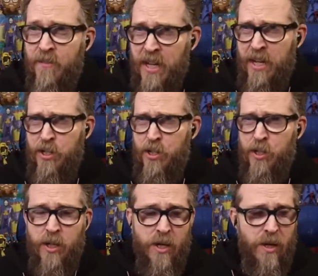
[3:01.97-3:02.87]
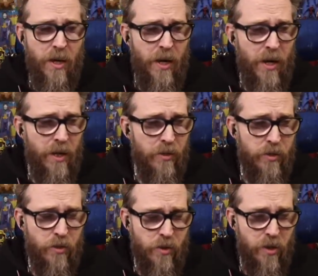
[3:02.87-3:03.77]
finish. Uh,
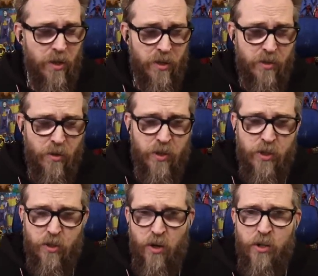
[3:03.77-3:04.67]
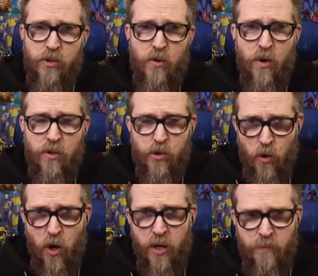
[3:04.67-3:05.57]
st- the series started str-
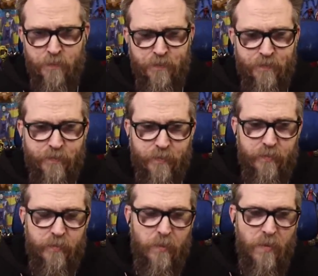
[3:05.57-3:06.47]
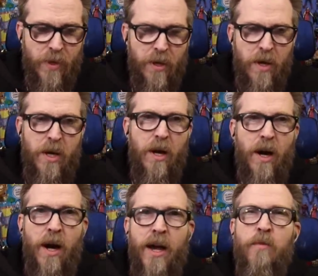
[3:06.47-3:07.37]
strong.
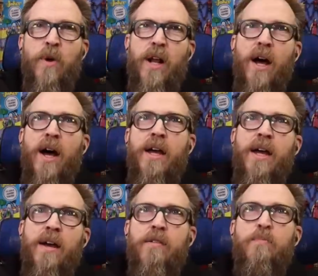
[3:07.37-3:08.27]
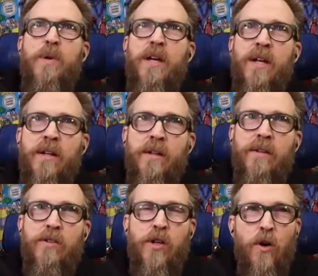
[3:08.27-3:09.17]
Uh, and what I have been
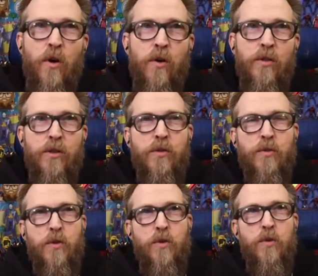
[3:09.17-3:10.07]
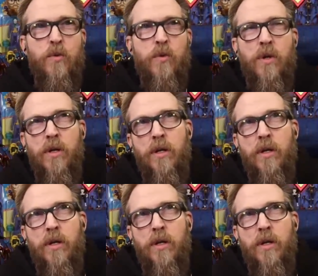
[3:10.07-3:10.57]
told through,